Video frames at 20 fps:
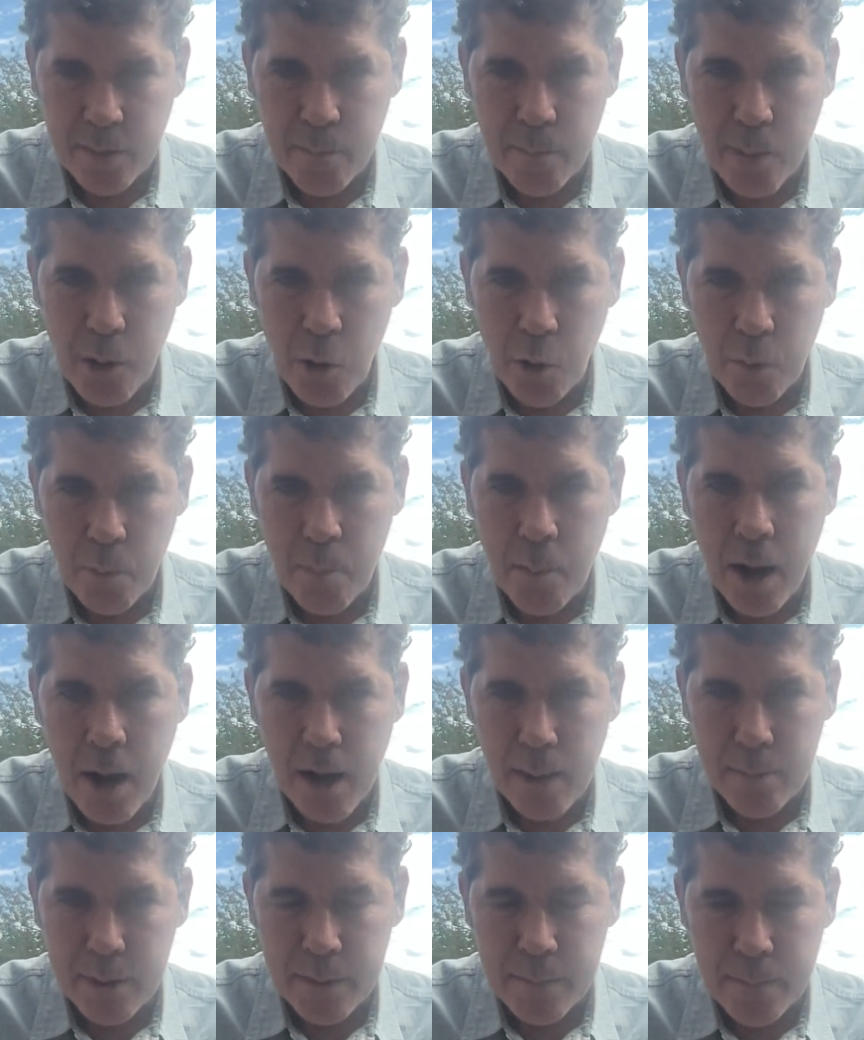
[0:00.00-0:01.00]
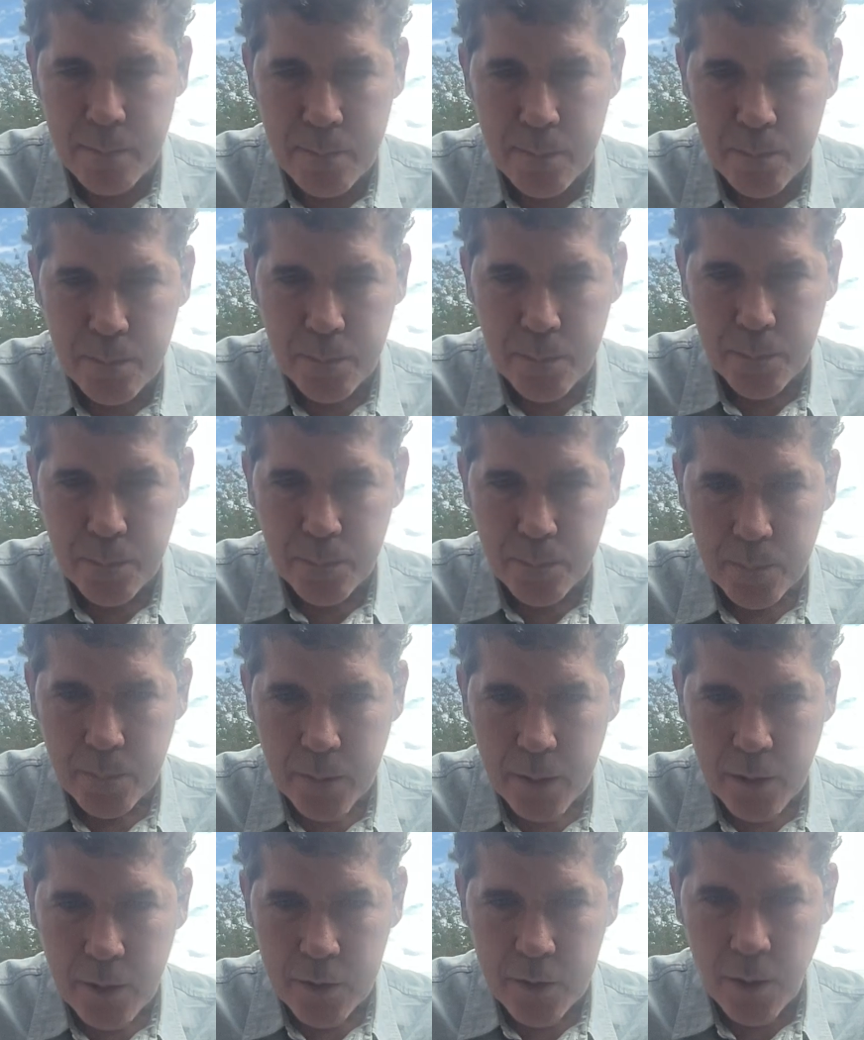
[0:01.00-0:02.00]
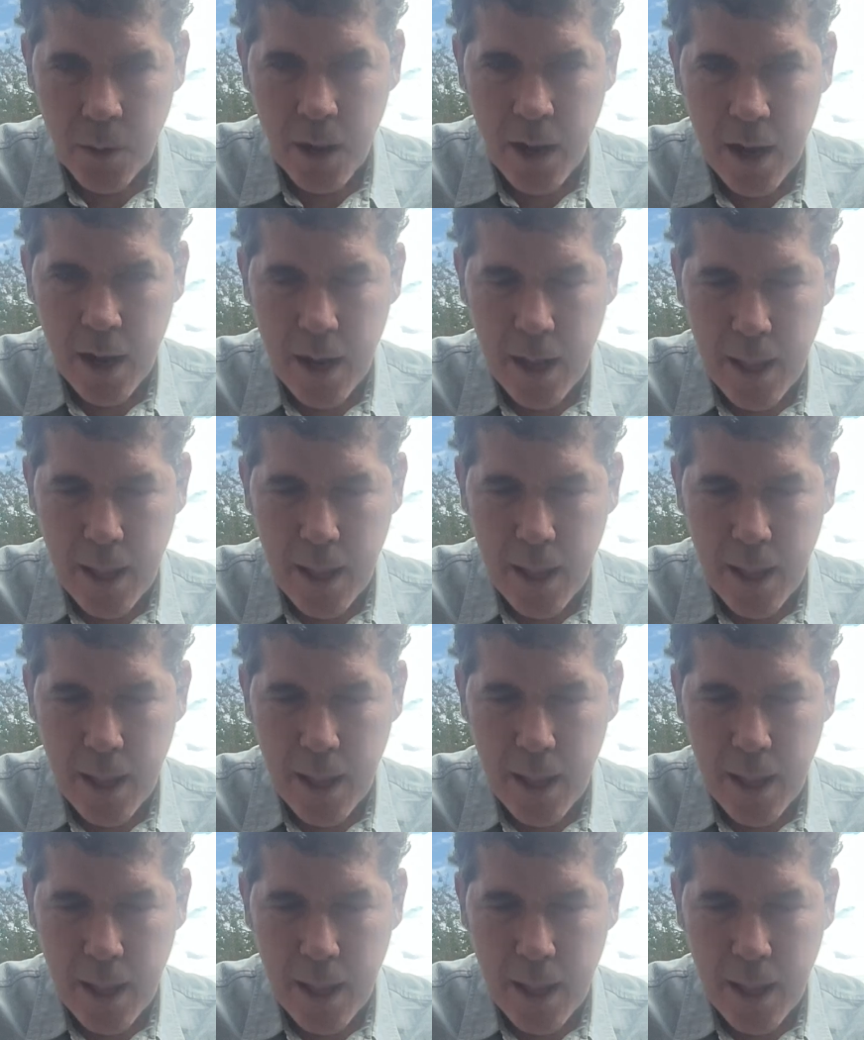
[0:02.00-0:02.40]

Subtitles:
them both Bobbin. So